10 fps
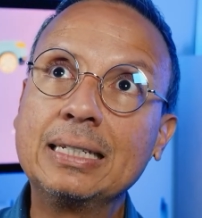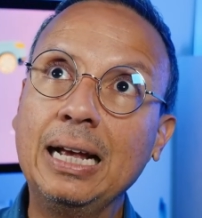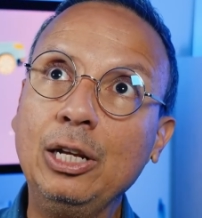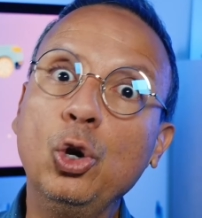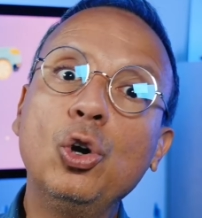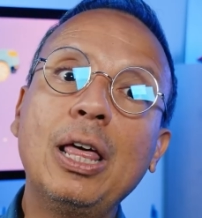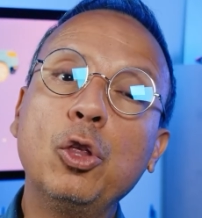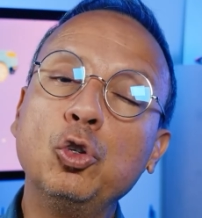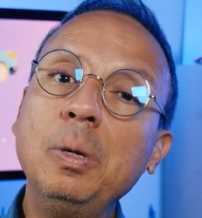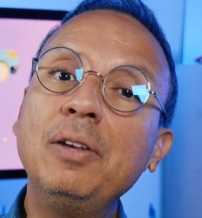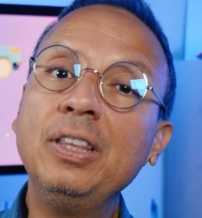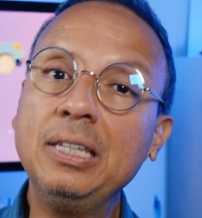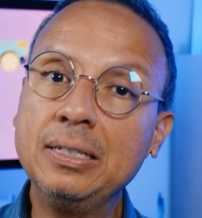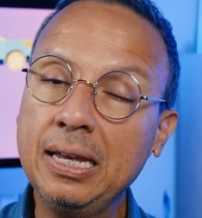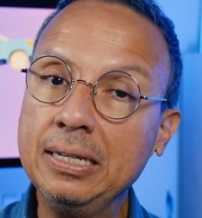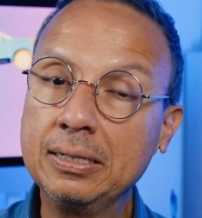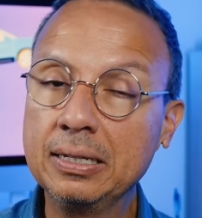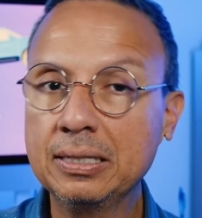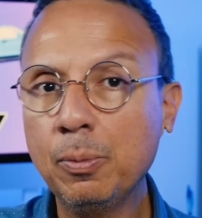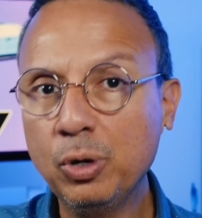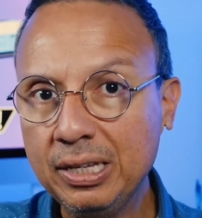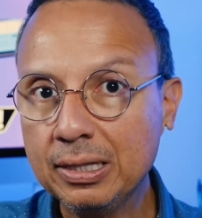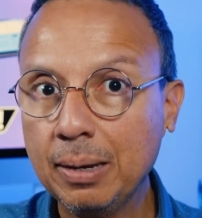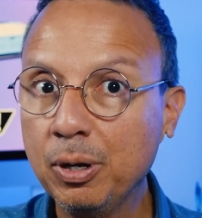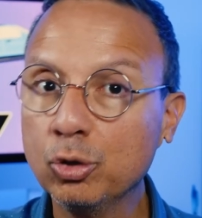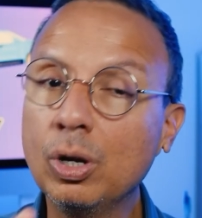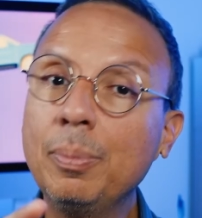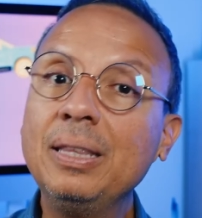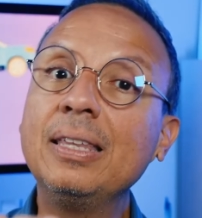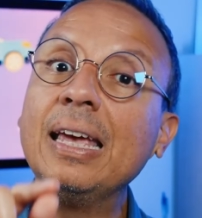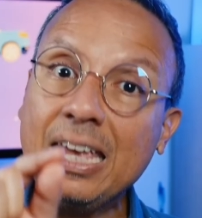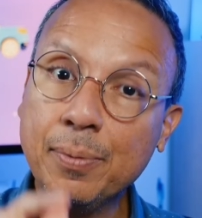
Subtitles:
which looks nice, but it's only a hybrid version.